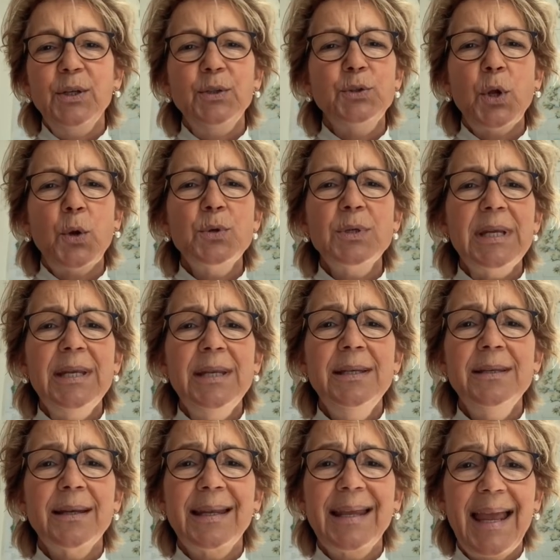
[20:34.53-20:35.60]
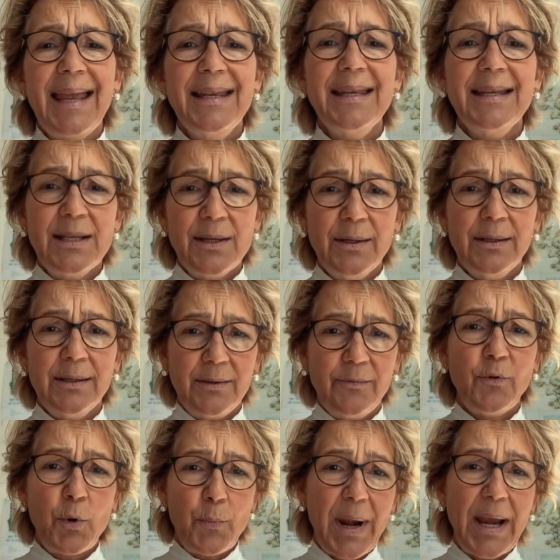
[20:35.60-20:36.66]
don't eat a cake in the
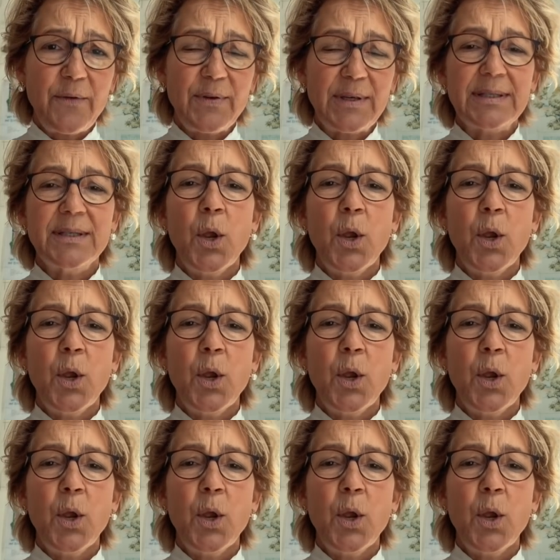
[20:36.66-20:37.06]
for breakfast.